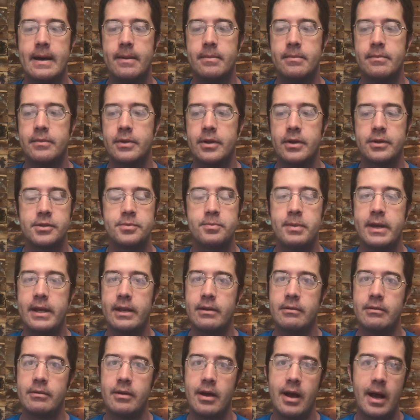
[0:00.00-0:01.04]
There's
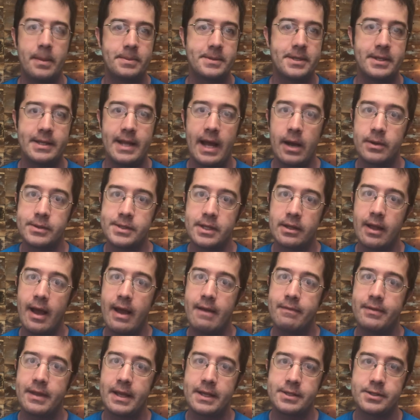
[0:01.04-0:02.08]
been ups and downs in
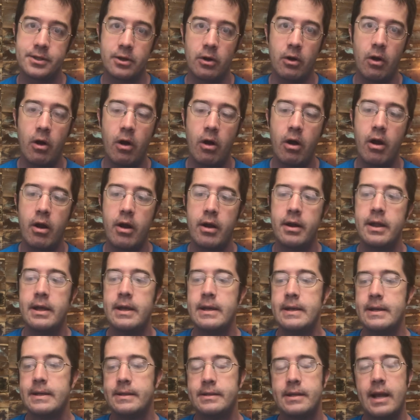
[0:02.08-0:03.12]
life, things that are hard,
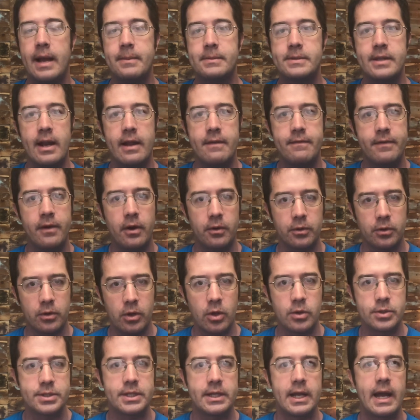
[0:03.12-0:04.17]
times that I felt
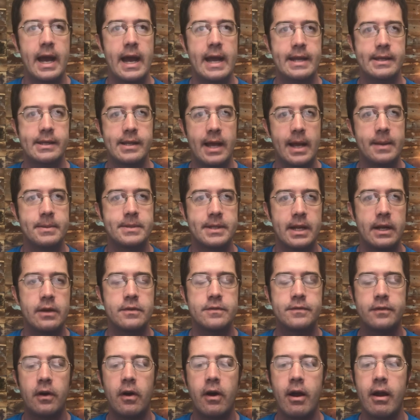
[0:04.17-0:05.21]
close to God and times that I
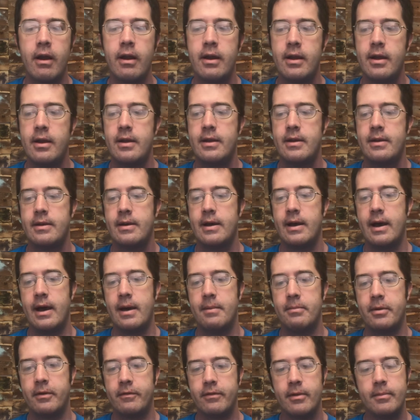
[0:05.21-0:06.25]
was far.
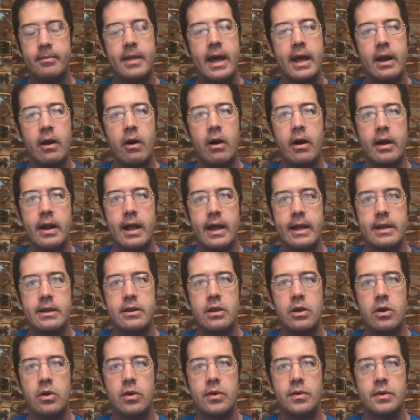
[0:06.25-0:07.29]
But from then on, I
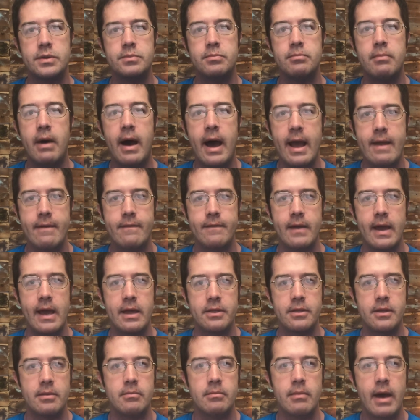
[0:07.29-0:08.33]
knew it was my
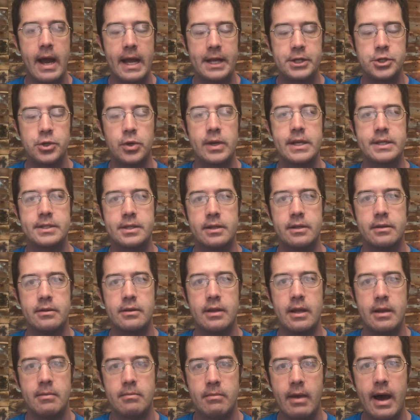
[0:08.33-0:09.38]
faith and my choice
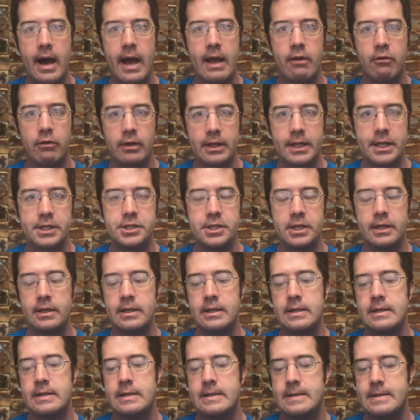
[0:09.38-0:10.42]
and my religion.
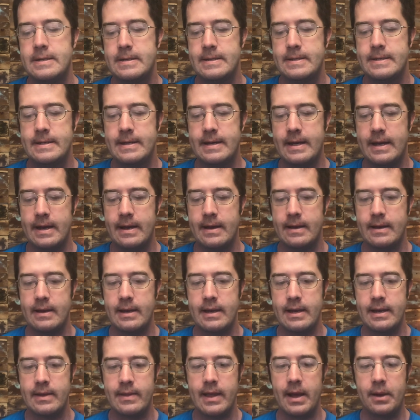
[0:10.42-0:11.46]

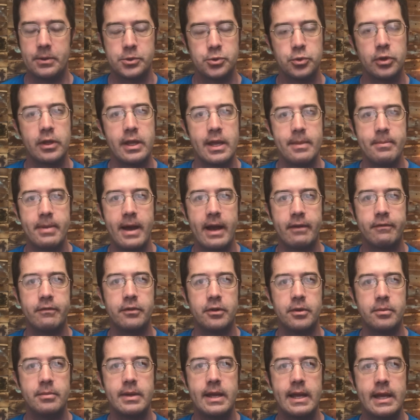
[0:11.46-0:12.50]
And that was really
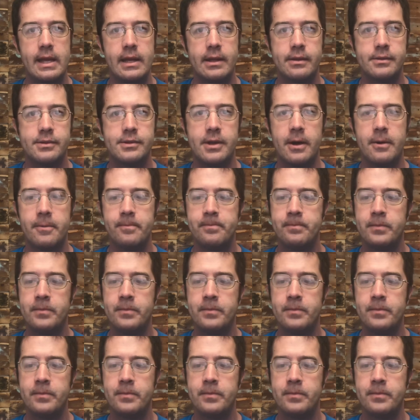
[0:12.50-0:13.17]
impactful to me. And so